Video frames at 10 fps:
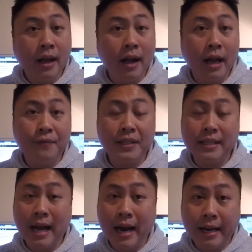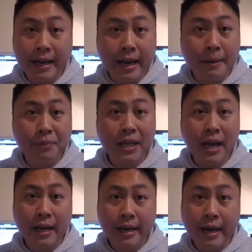If it's 9 a.m.,
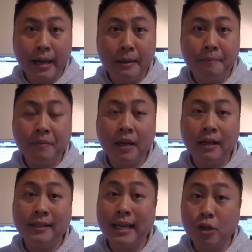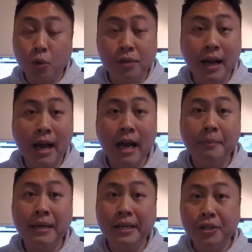10 a.m., Central
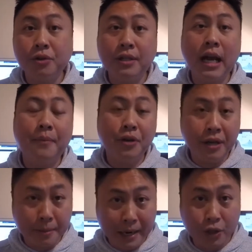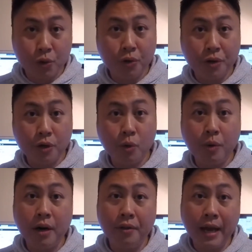Time, Eastern Time, you need to make sure you're
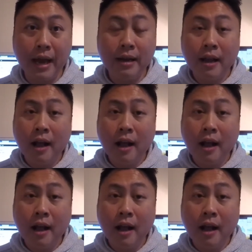aware of that.